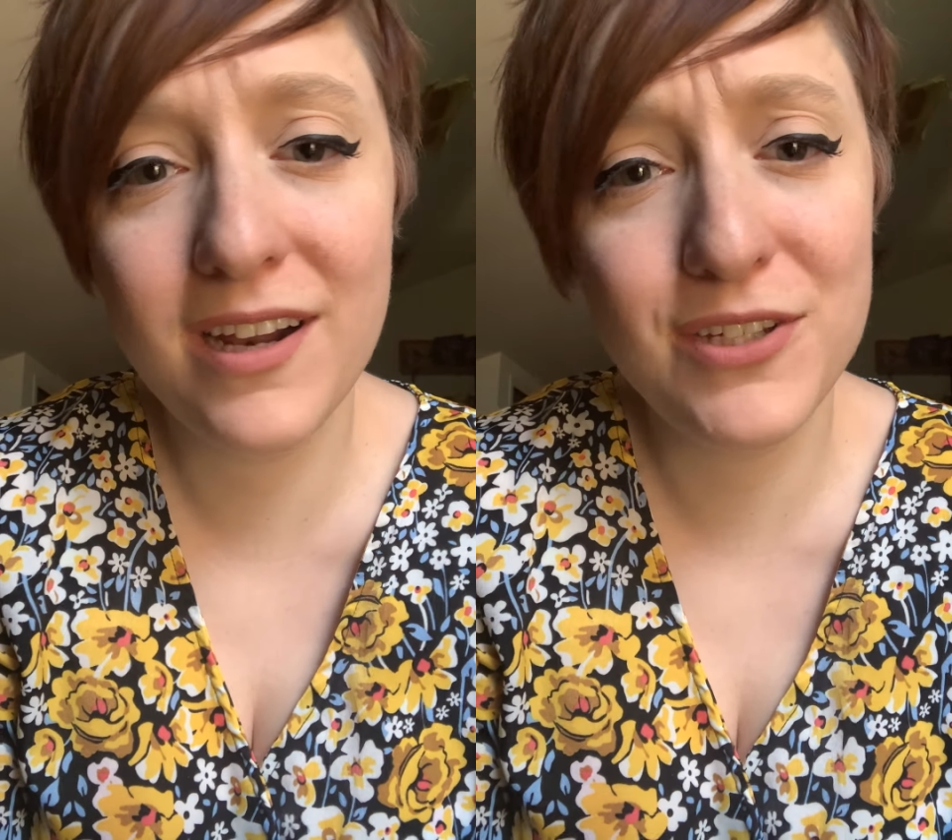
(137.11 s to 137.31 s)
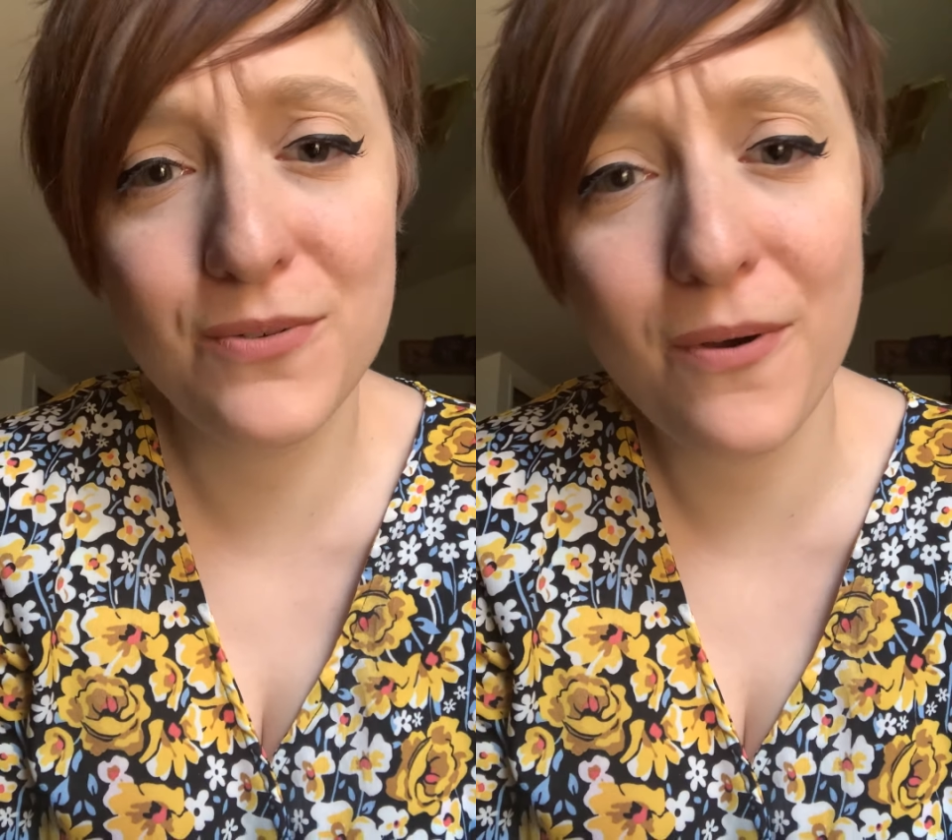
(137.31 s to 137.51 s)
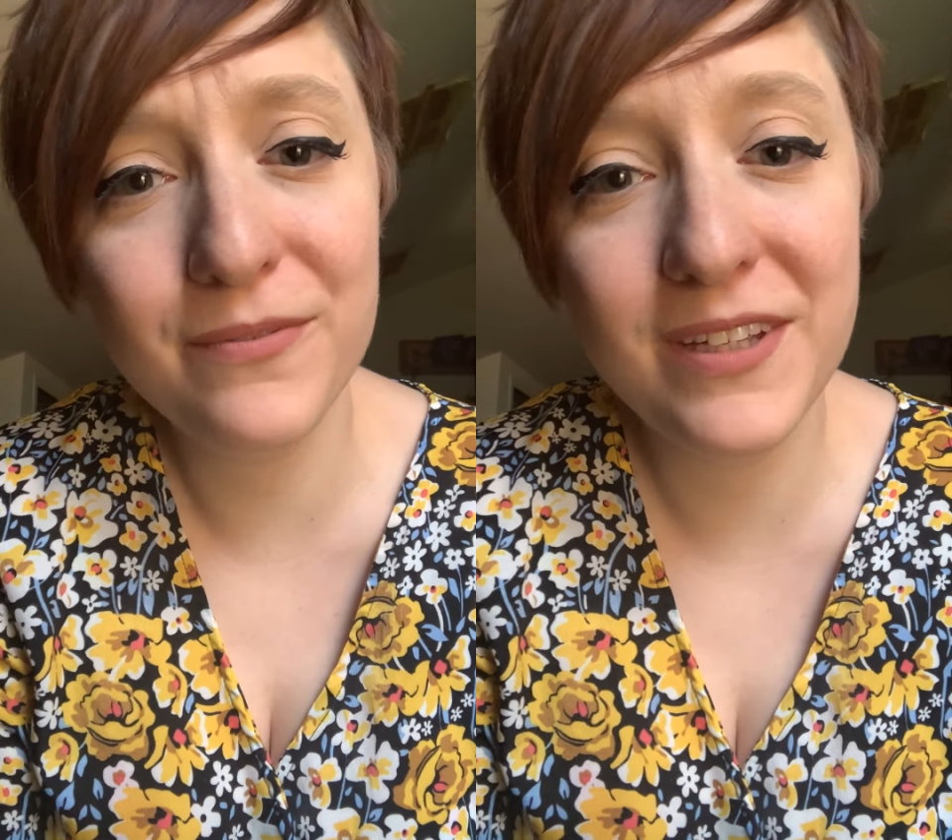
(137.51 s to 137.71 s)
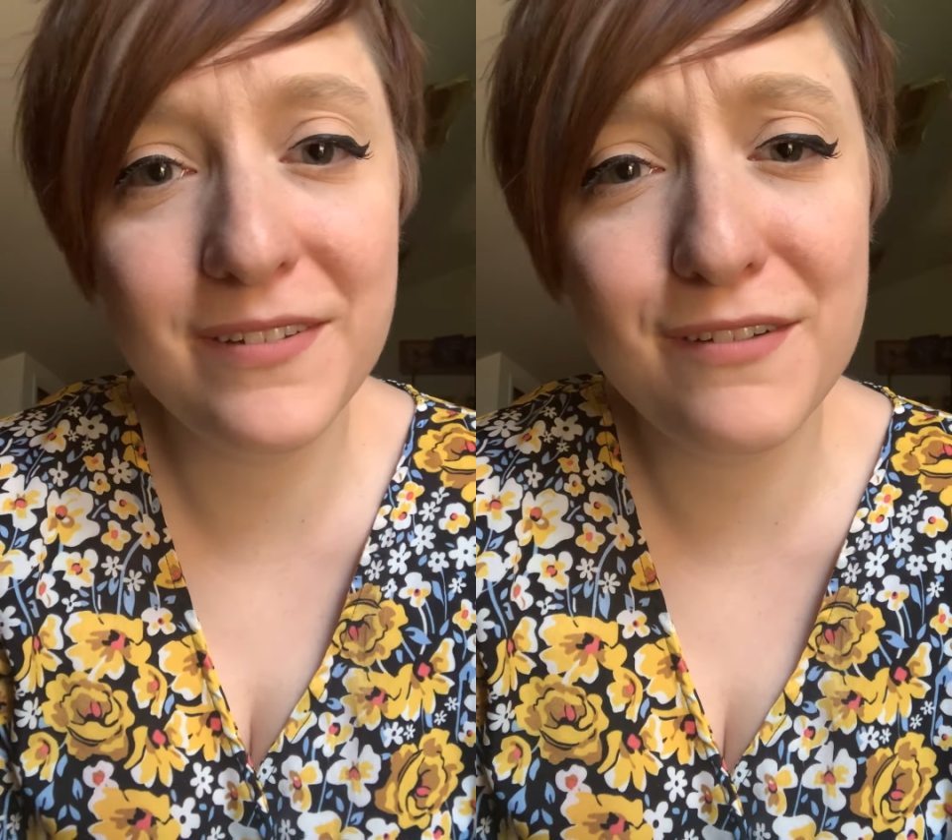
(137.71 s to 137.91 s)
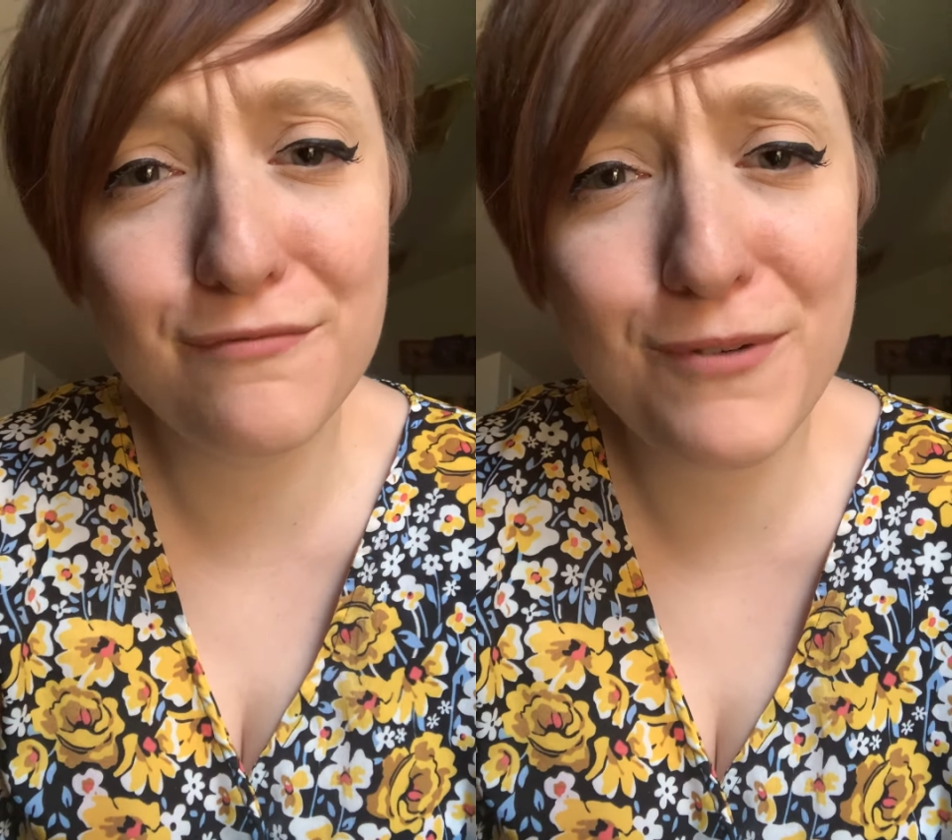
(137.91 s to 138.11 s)
and you only
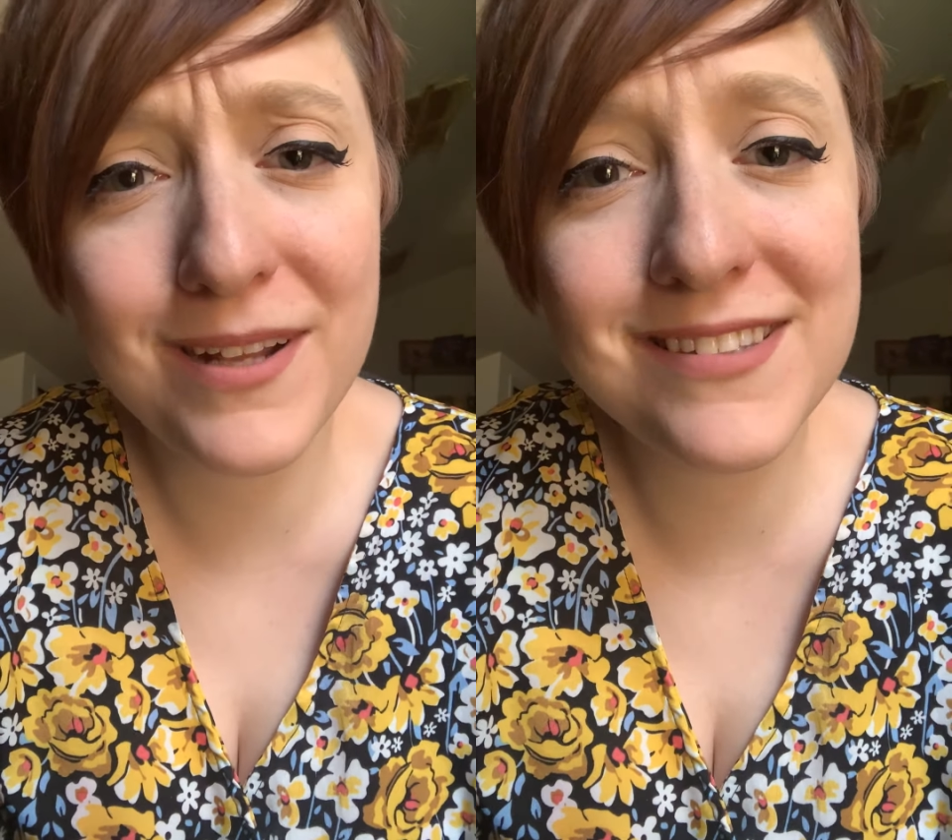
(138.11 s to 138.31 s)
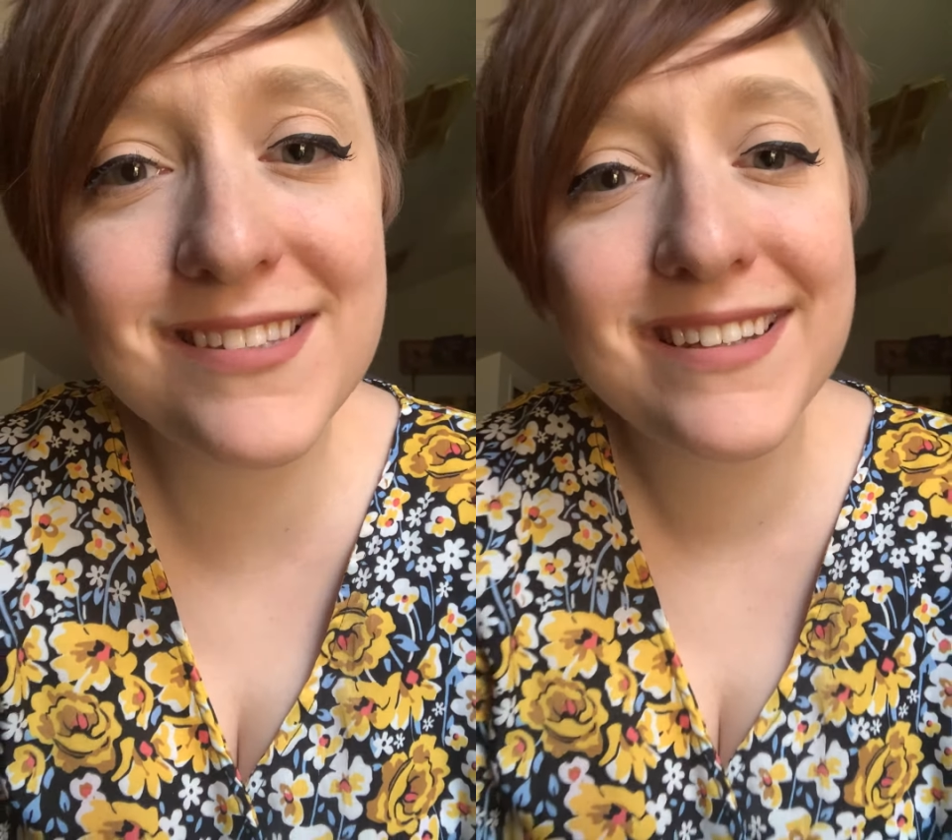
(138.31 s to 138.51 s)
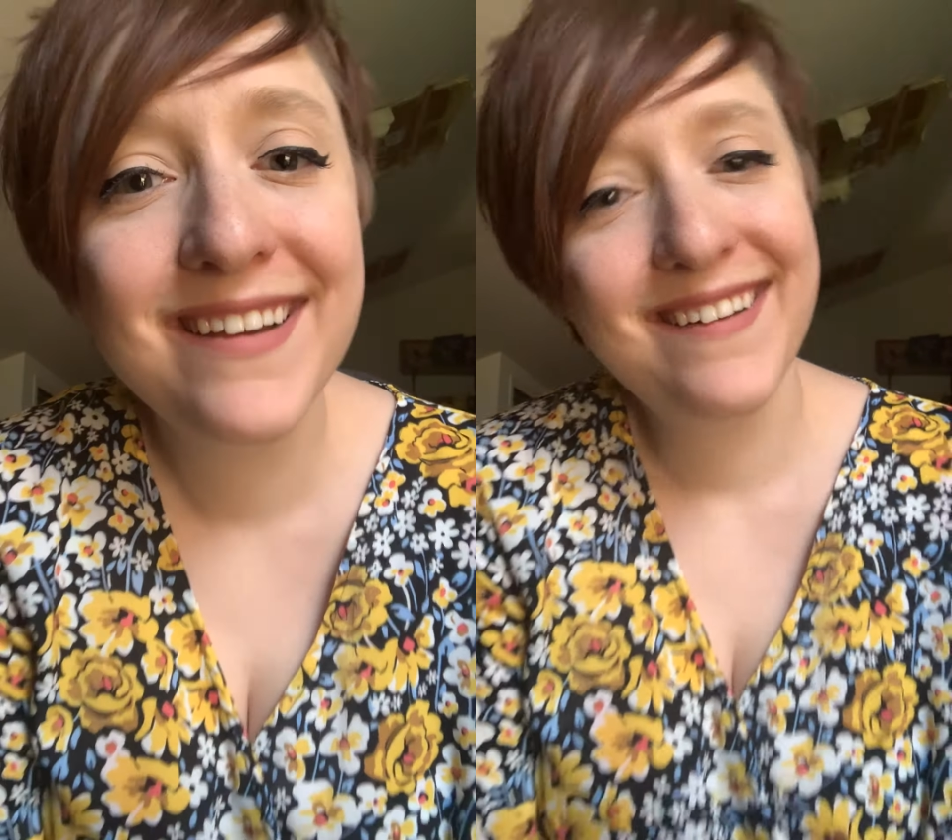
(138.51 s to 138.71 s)
live once."